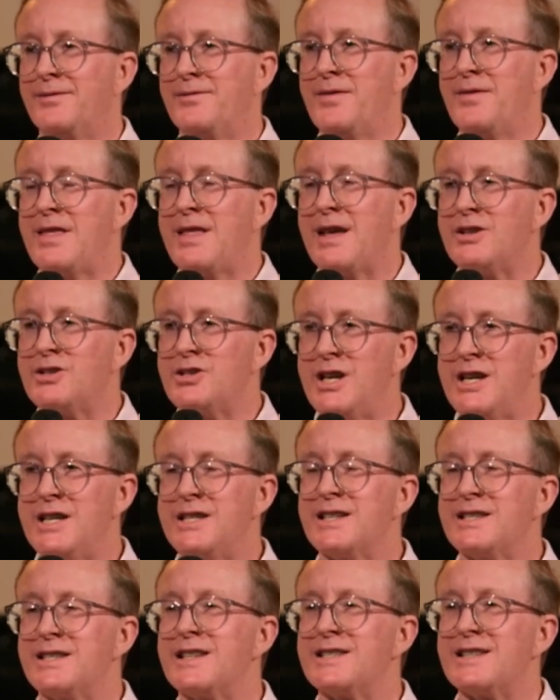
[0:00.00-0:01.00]
that
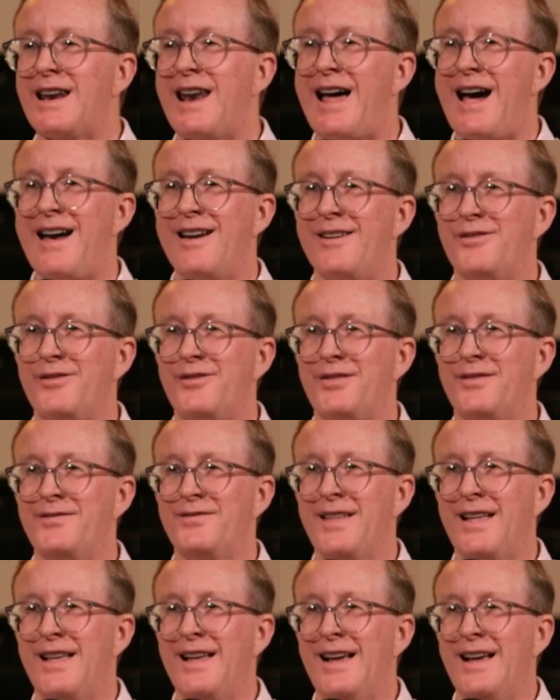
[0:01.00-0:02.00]
Jesus is alive.
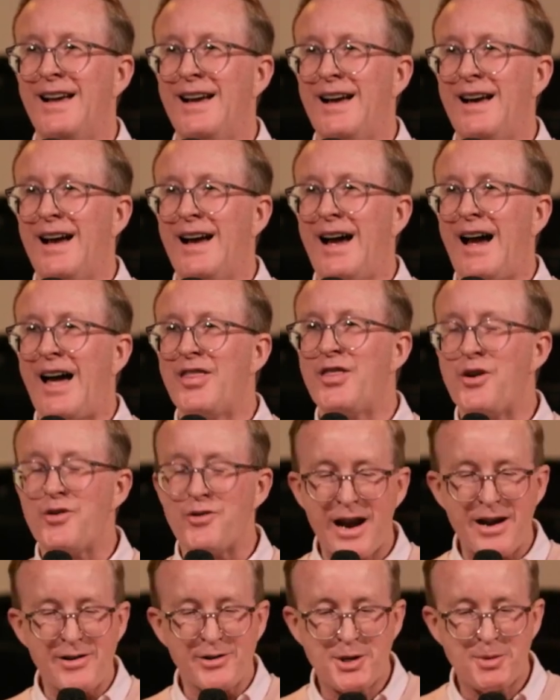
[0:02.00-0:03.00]
And the right
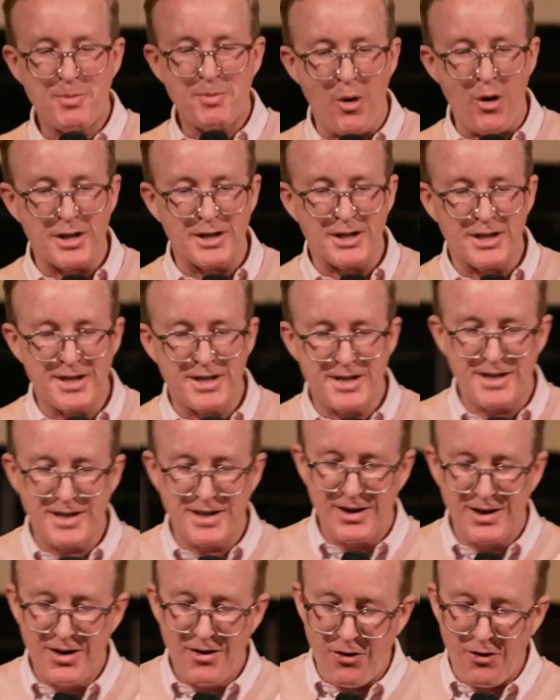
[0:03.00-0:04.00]
response
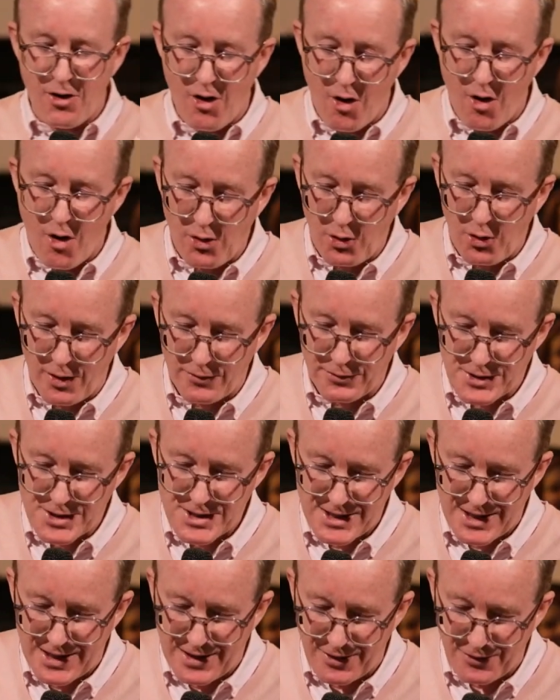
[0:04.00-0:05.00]
for all who have
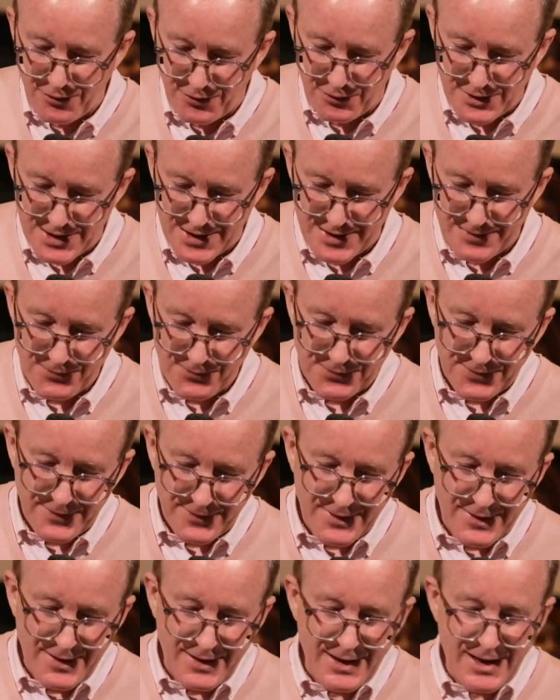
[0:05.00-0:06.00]
received
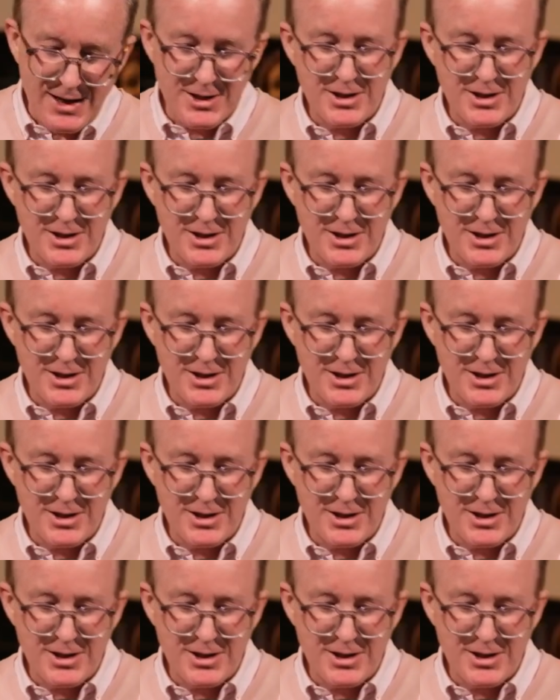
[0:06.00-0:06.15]
is